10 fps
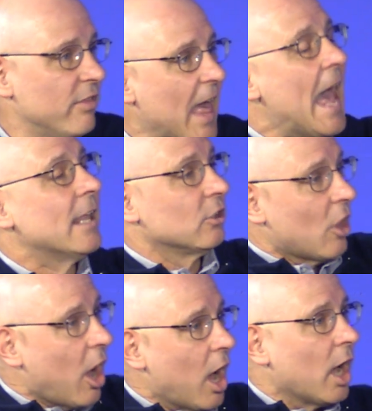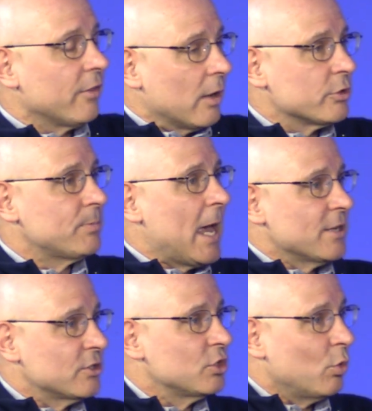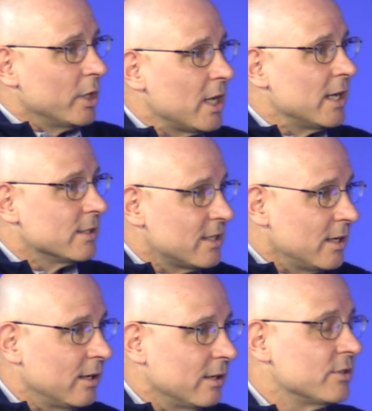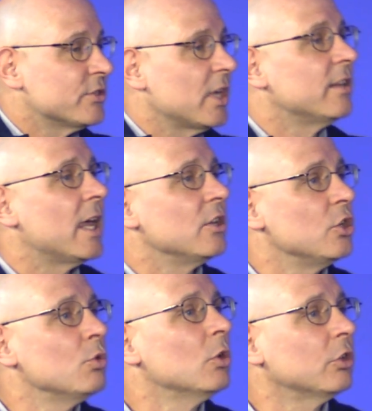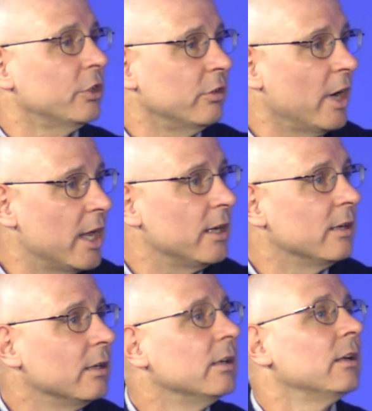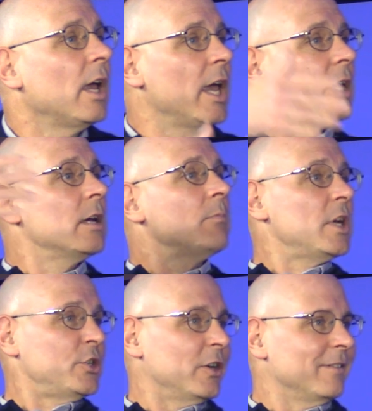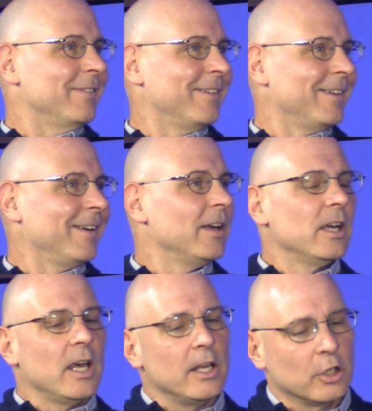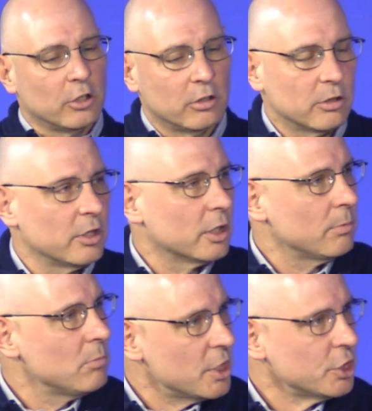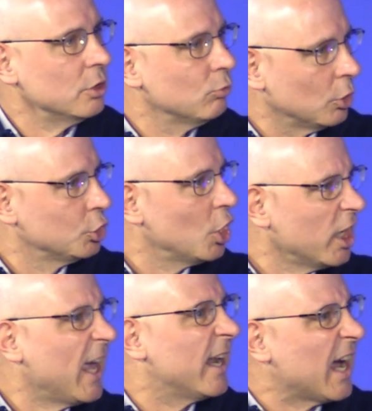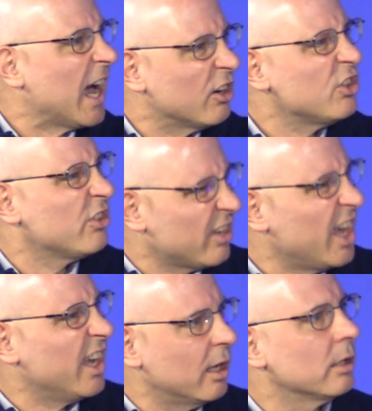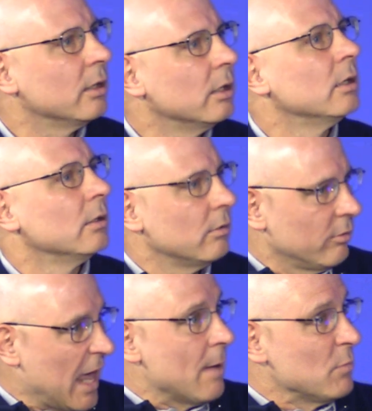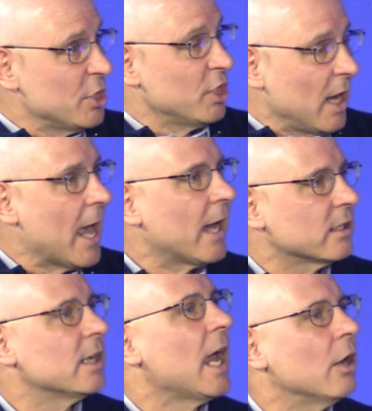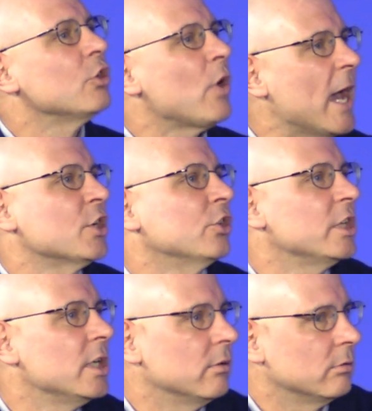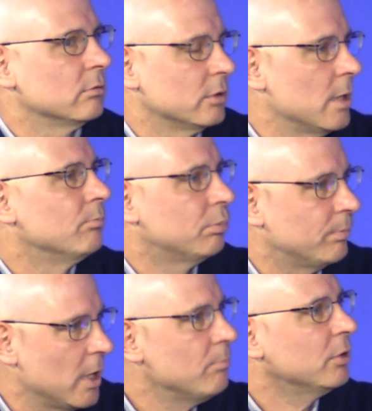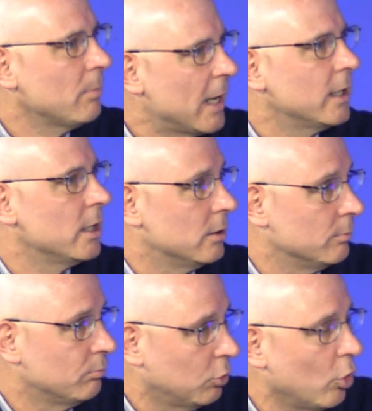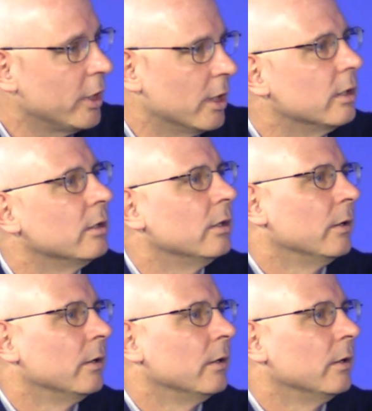that law that was passed in 2018 said that you will create a commission. Right. And the commission will look at how do you take that Mission Act and how do you actually imp implement it and employ it,